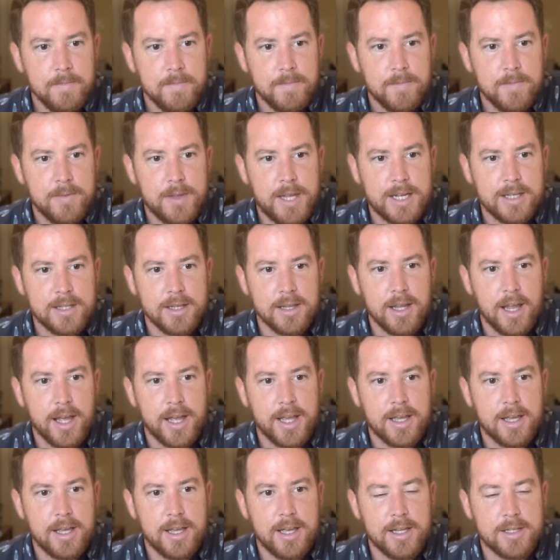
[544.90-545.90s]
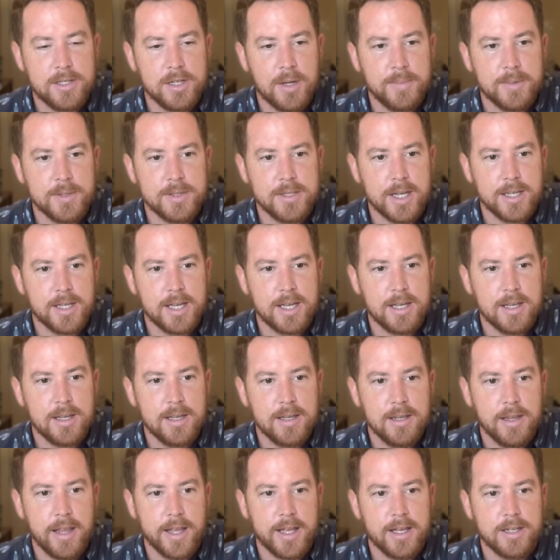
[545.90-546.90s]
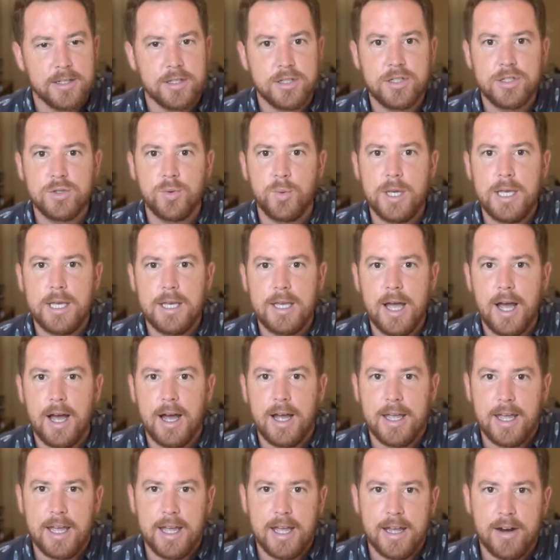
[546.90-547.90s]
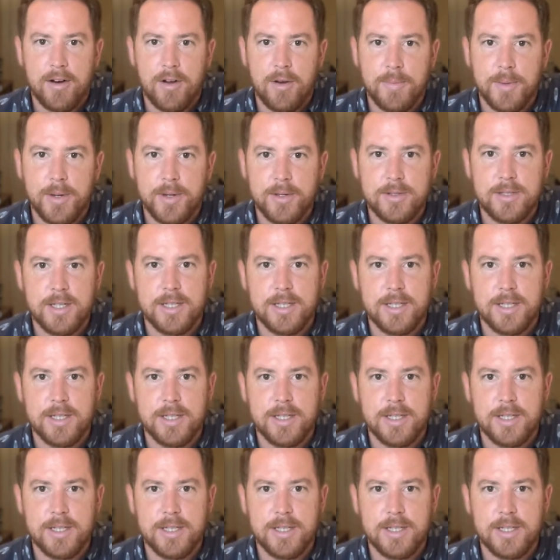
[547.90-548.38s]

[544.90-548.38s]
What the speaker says: that, like, it's almost like a sweet cayenne almost.